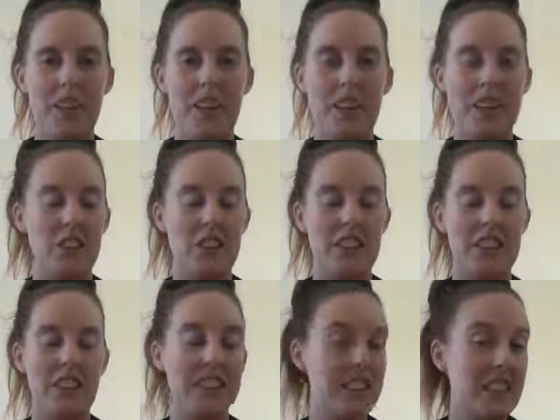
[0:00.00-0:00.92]

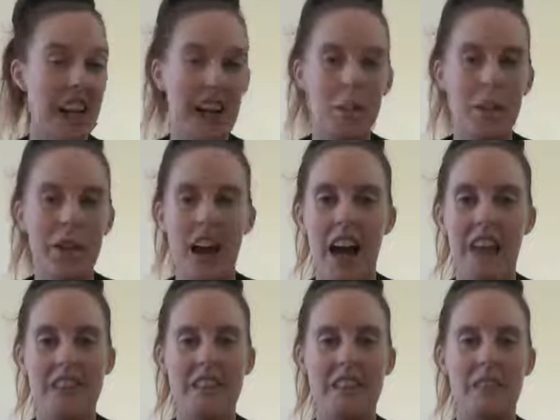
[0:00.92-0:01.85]
exotic entertainment
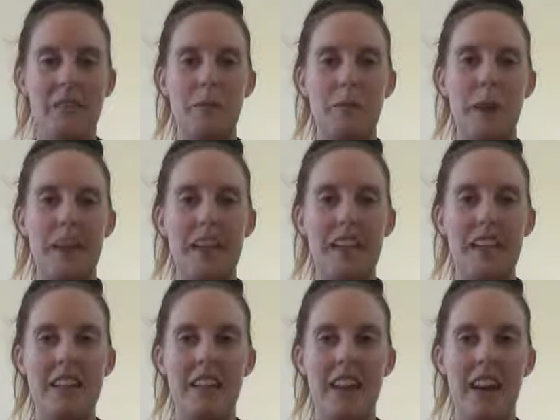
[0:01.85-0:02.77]
has
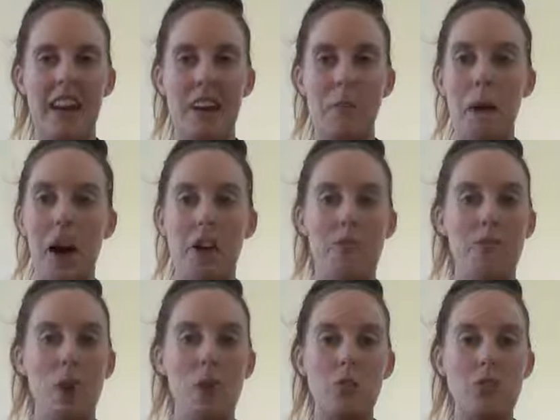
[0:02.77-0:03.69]
been a part of
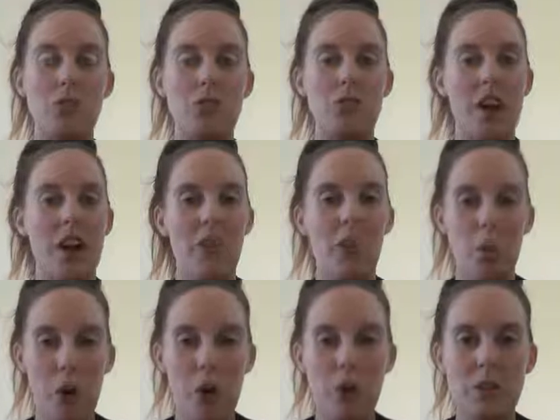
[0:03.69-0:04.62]
cultures around the
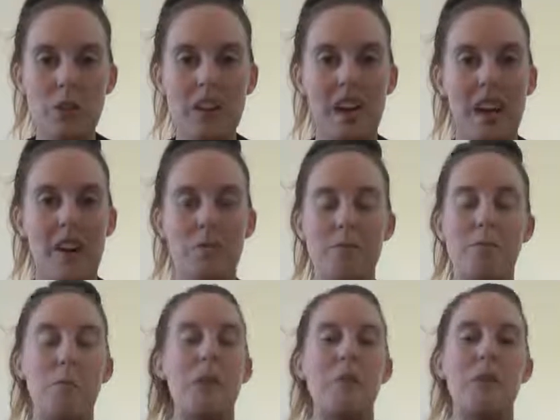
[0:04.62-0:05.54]
world
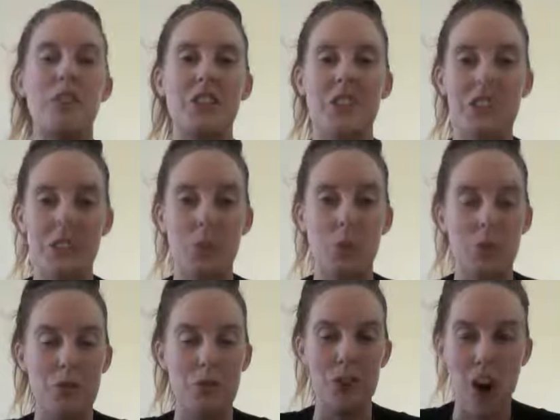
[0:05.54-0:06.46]
pretty much since the dawn
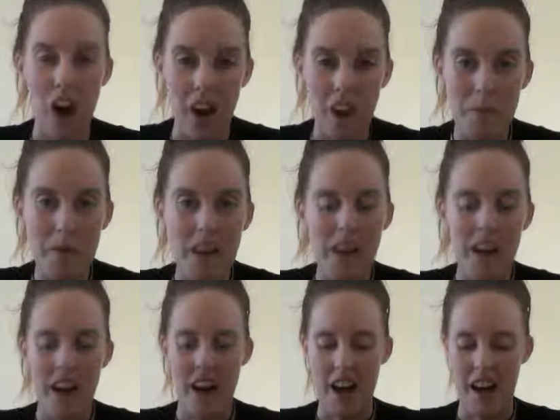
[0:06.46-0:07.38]
of
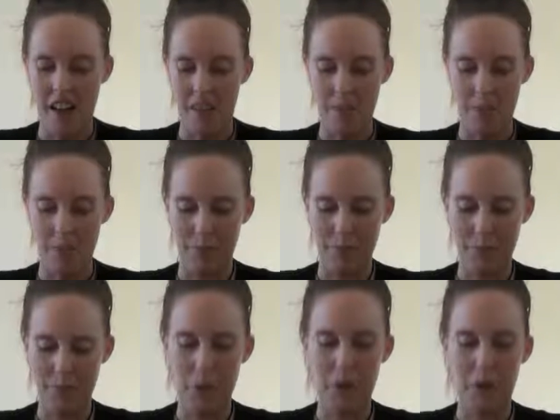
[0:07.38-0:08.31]
time,
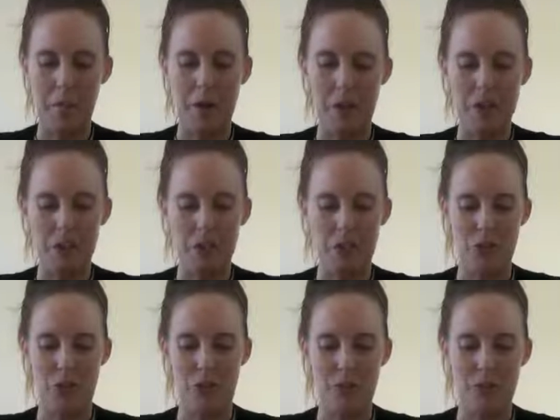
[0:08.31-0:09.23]
pretty much
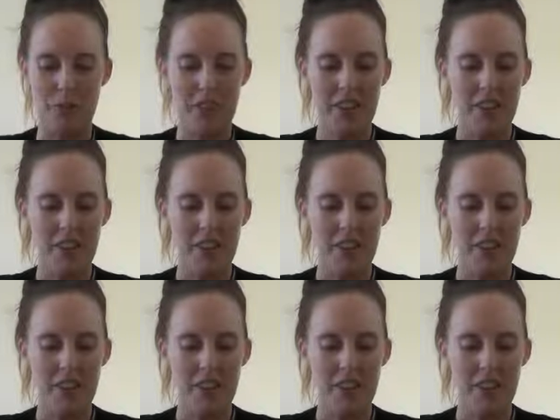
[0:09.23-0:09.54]
from